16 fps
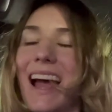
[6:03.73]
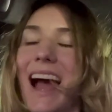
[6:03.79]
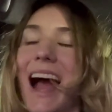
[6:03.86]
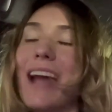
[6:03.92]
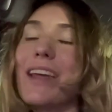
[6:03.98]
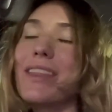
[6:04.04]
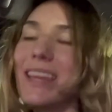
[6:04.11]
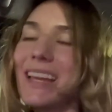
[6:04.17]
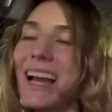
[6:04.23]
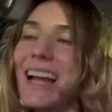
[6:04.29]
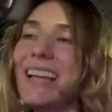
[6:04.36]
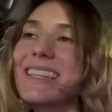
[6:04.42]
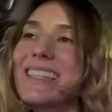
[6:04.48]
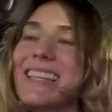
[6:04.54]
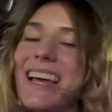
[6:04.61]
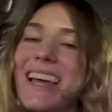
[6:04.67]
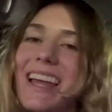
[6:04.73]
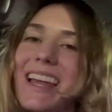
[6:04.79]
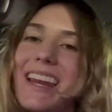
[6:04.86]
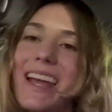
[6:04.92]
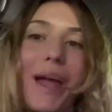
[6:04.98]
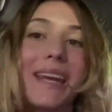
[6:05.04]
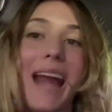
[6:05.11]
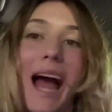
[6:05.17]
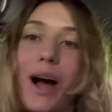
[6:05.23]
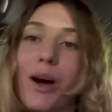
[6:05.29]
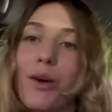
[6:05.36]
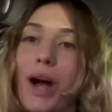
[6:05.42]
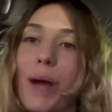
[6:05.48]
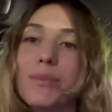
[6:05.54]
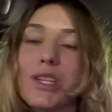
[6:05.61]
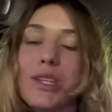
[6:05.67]
I think I did. And now
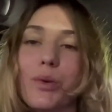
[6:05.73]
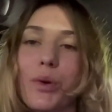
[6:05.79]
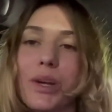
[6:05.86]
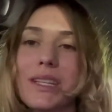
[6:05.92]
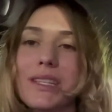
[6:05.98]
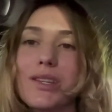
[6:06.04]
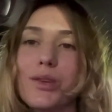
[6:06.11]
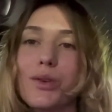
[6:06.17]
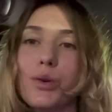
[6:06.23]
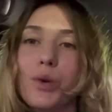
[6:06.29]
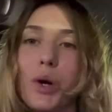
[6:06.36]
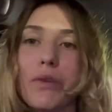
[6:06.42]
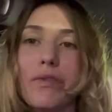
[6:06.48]
I'm just going to